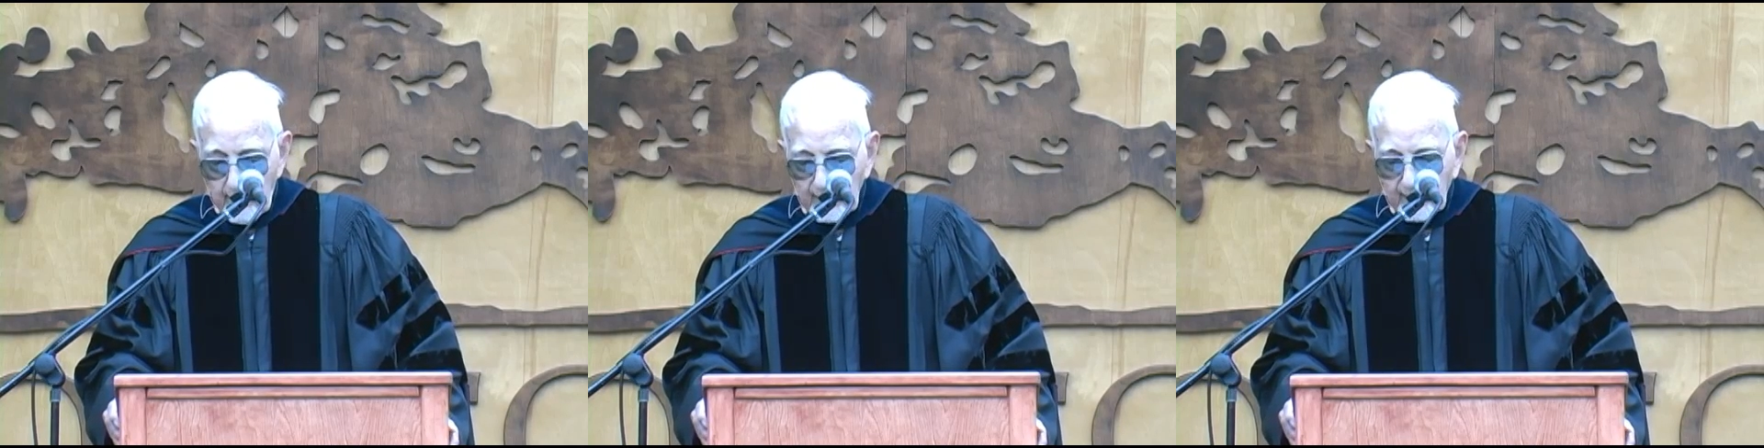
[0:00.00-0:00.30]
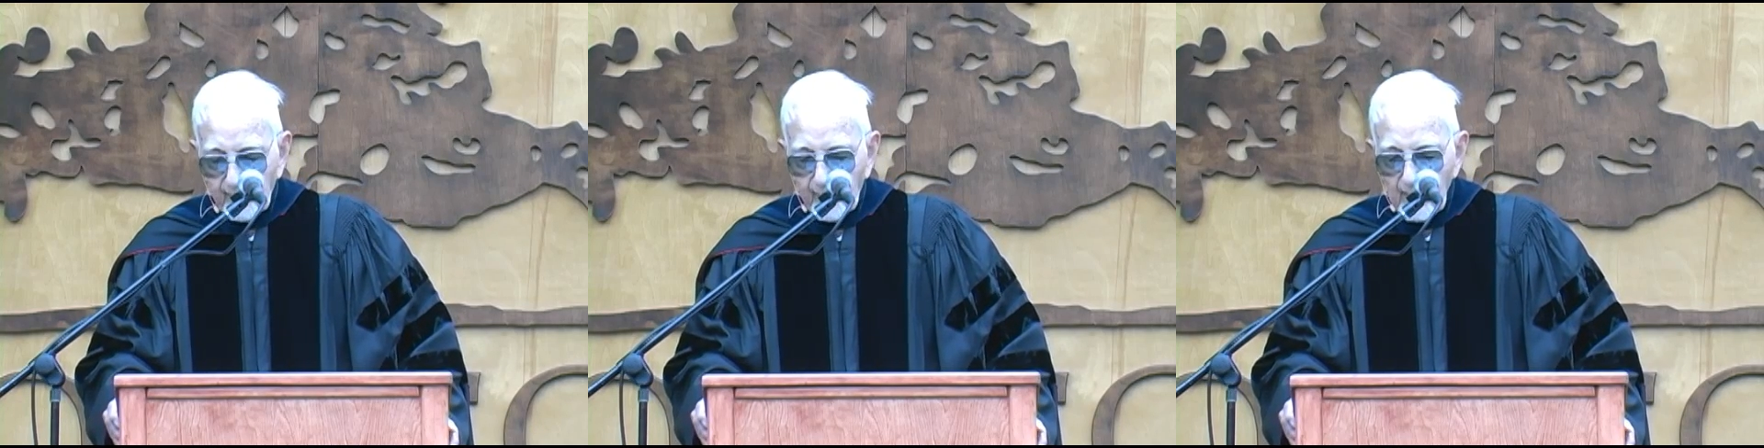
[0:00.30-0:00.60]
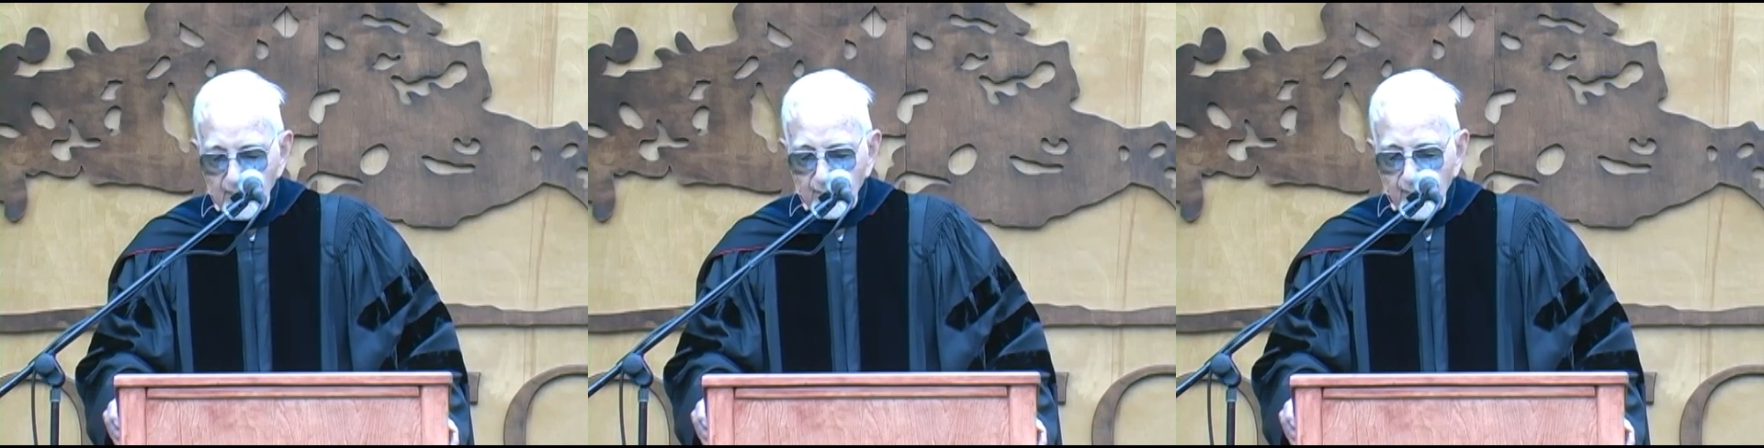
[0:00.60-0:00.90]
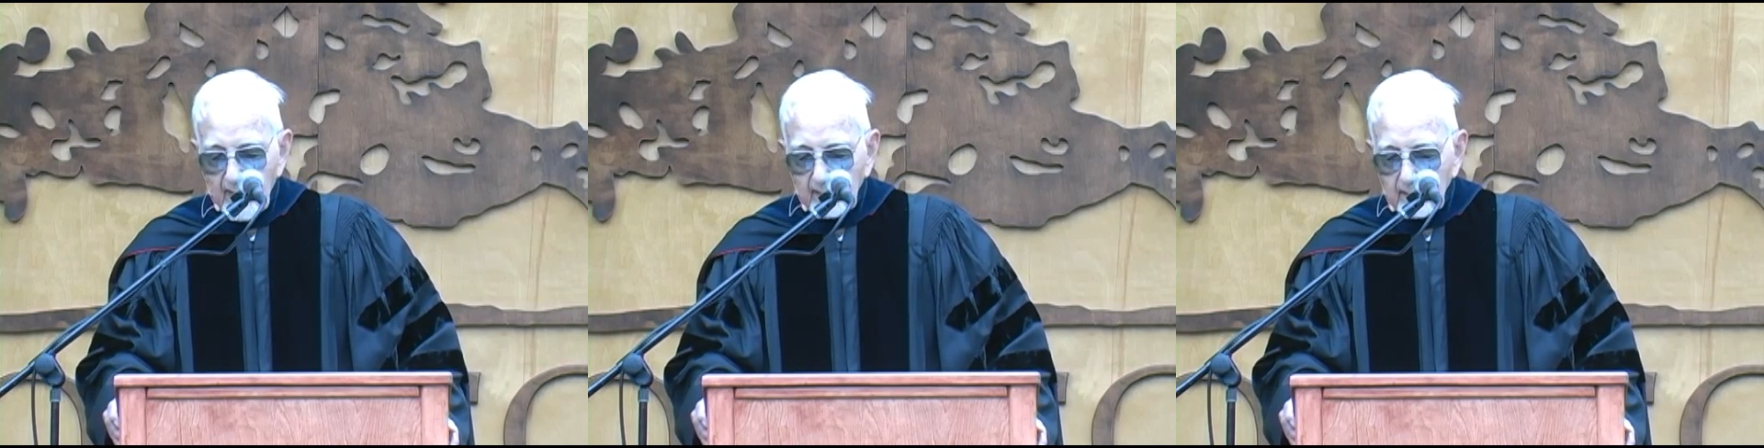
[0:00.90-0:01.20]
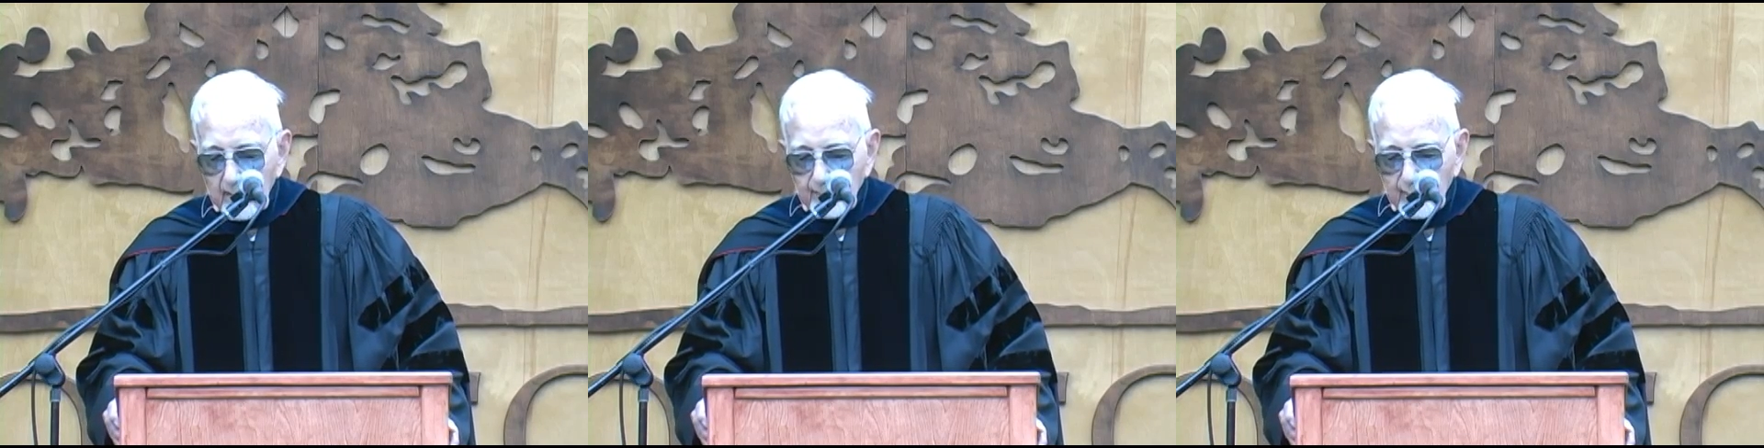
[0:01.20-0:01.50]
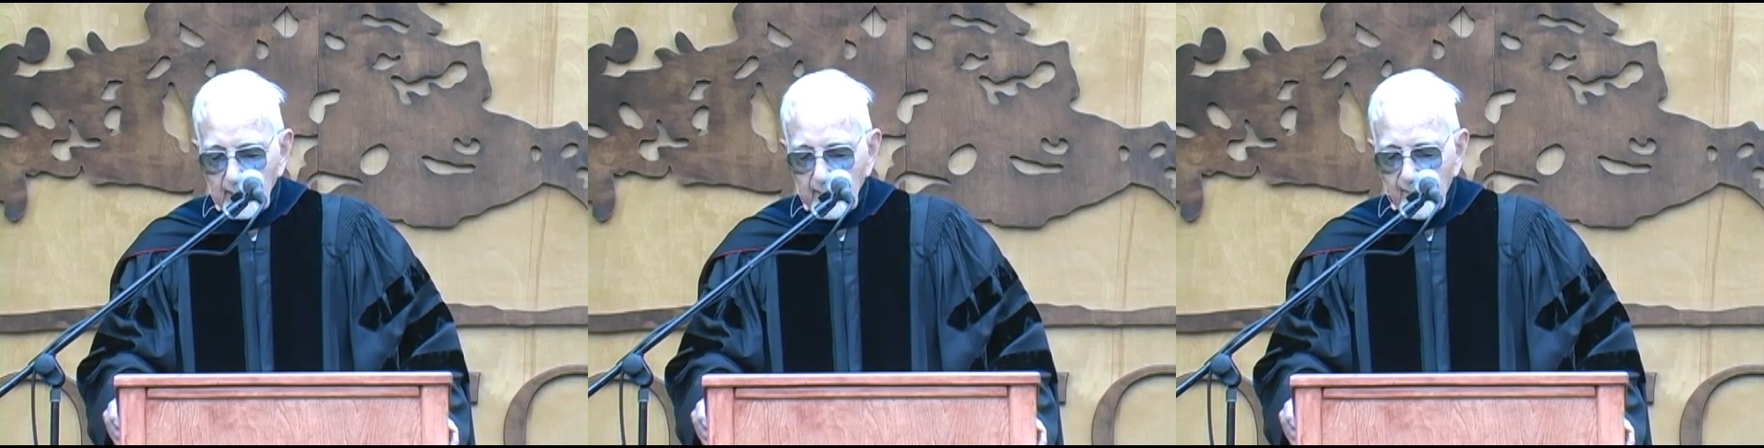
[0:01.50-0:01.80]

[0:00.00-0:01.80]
But the French of that country,